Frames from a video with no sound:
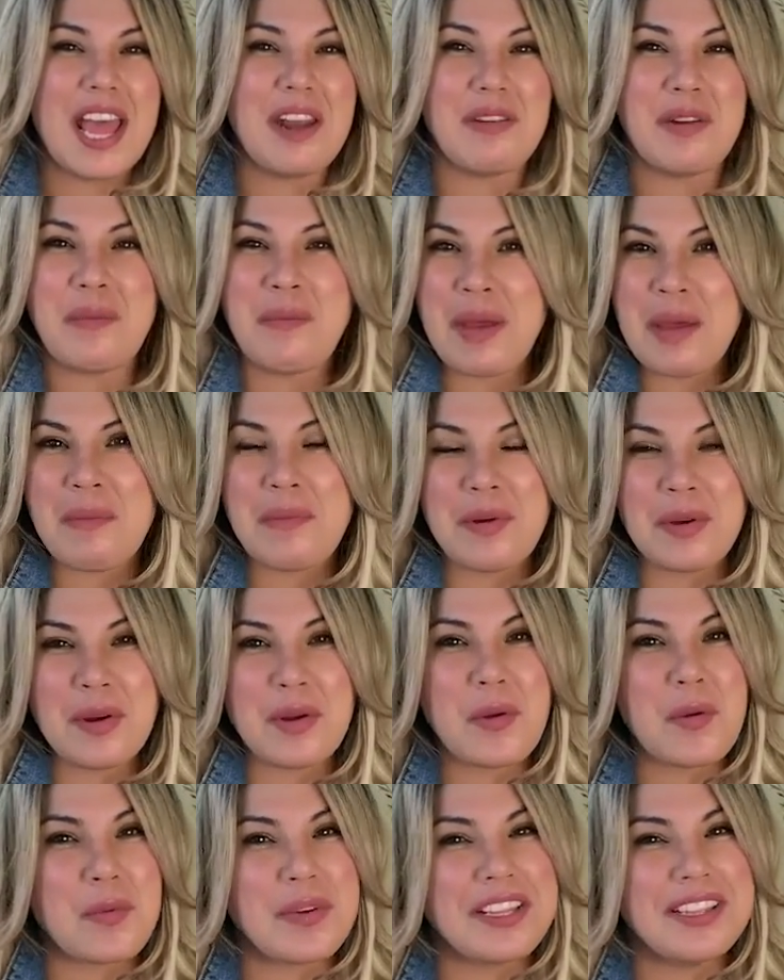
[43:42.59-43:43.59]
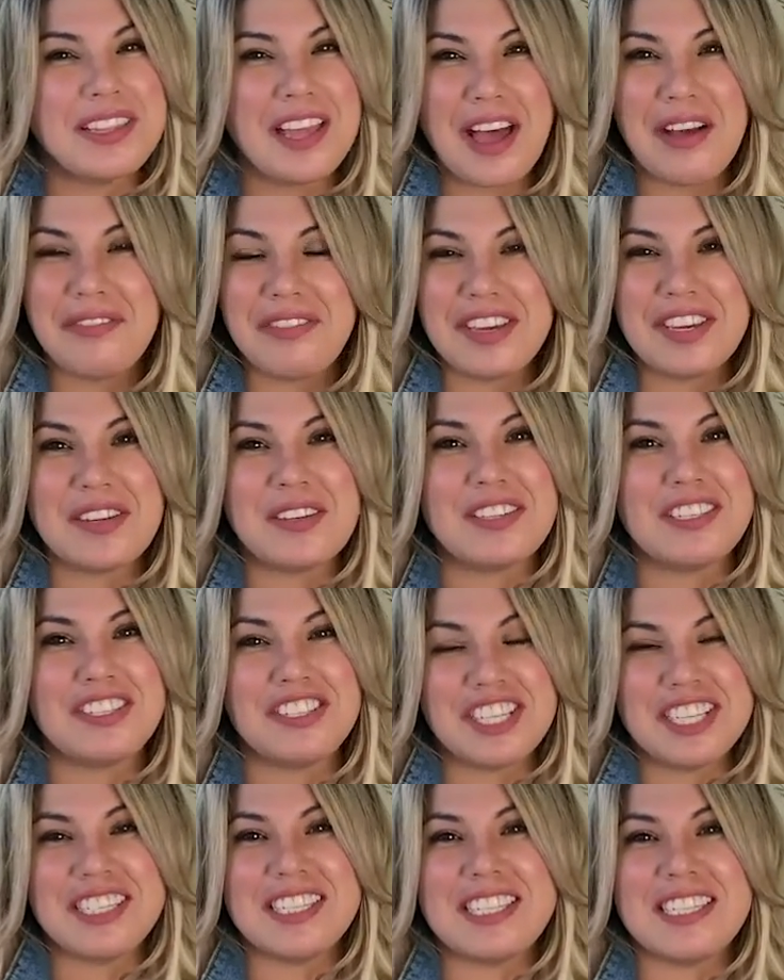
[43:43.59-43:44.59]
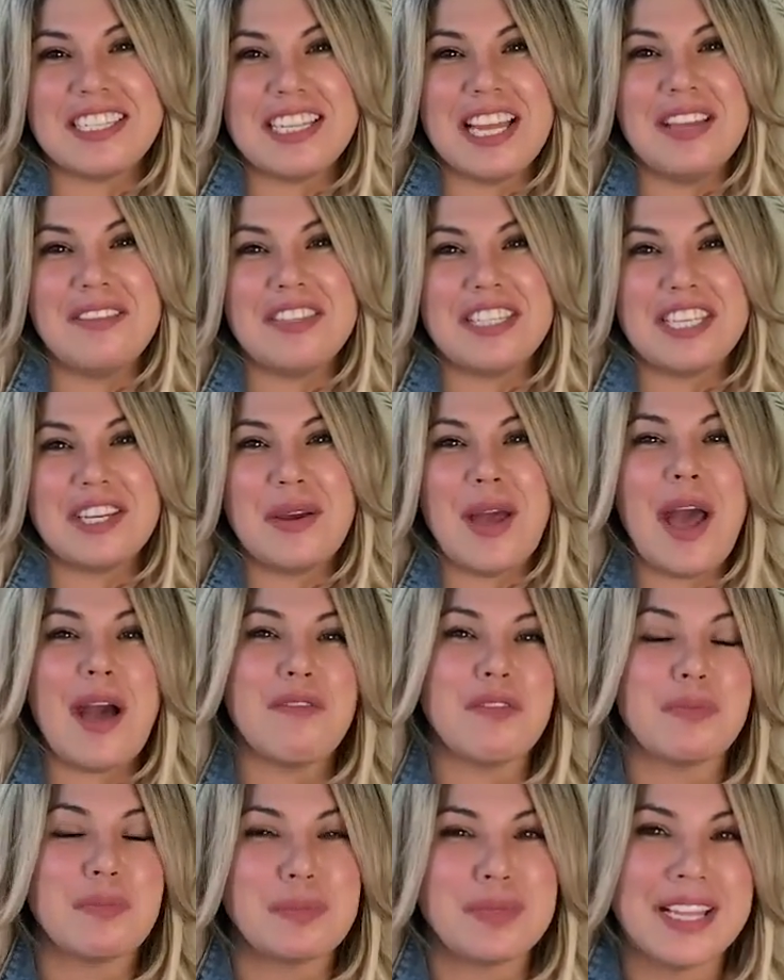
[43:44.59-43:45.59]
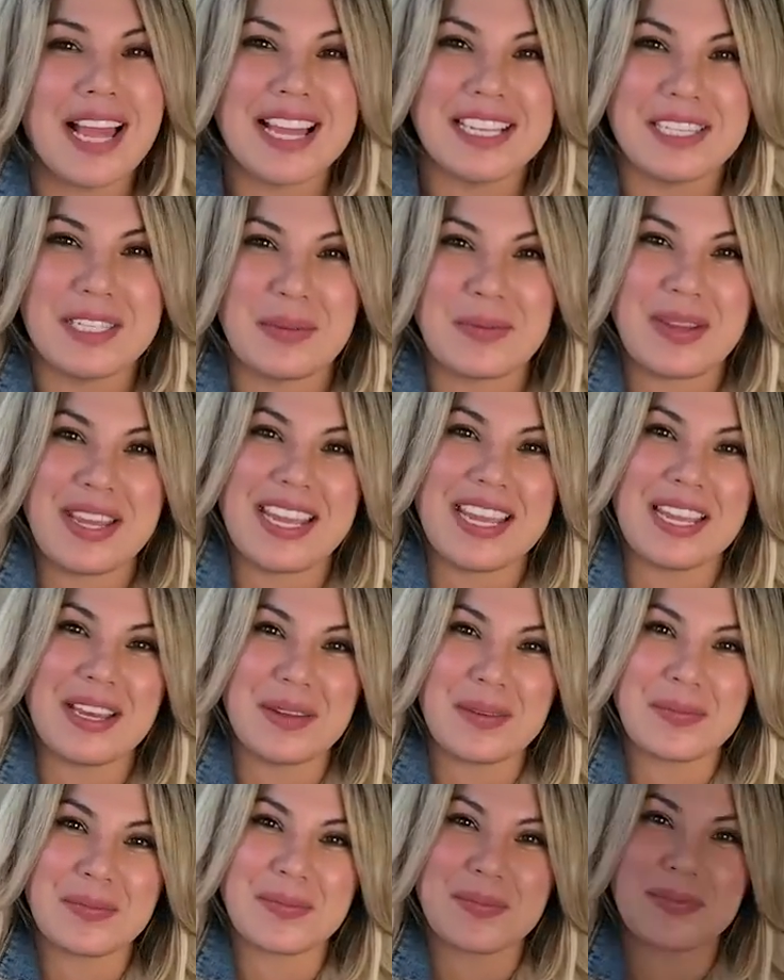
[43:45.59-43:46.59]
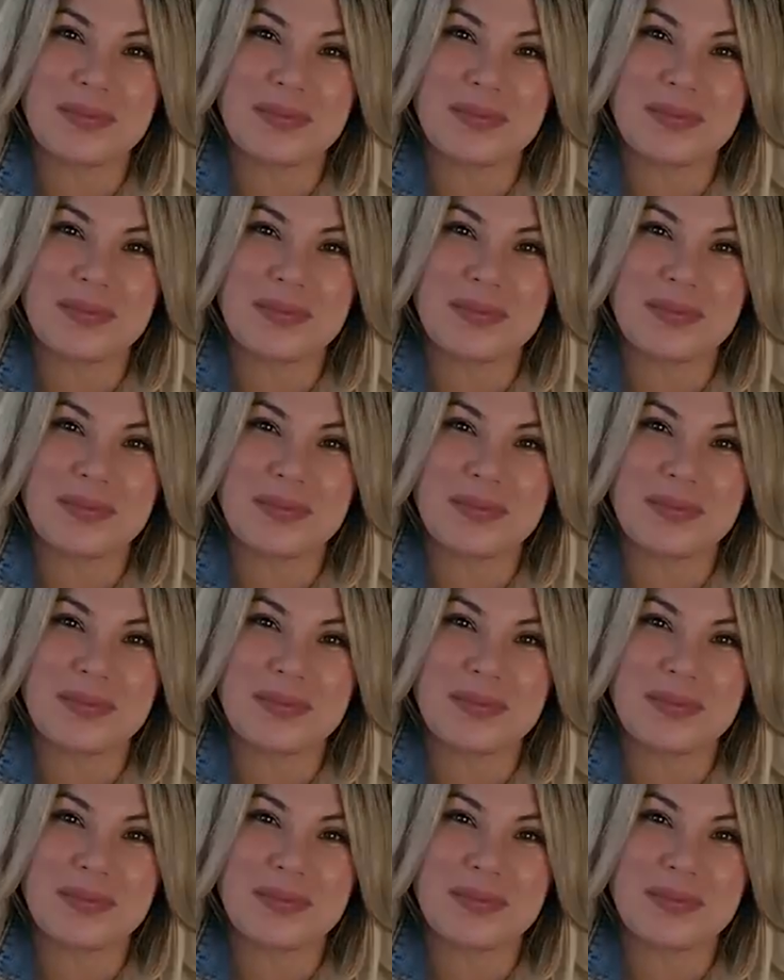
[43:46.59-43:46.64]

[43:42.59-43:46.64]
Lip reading: And remember, we love you. Jesus loves you. Have a blessed week.